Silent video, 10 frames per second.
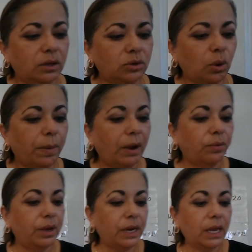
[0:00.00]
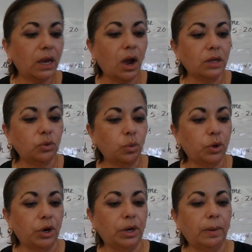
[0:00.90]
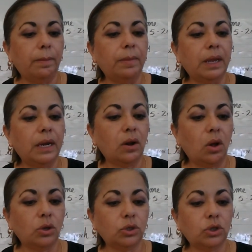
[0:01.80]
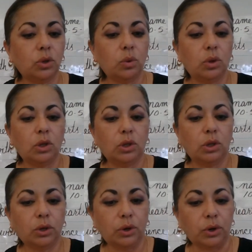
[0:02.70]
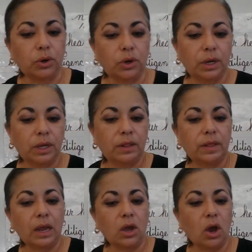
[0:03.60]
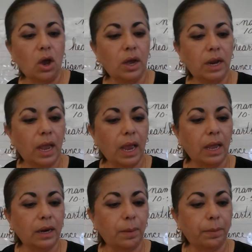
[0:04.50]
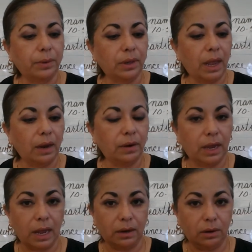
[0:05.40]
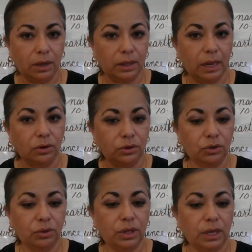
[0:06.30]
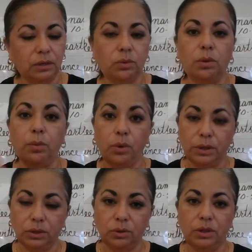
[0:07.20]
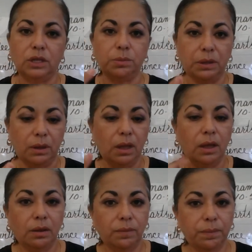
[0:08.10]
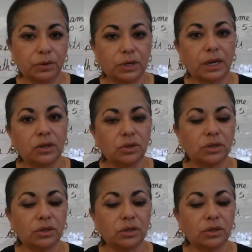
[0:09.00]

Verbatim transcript: So by reading God's word, men also learned that God had a plan. He had he, they learned two things, well, more than two things, but pertaining to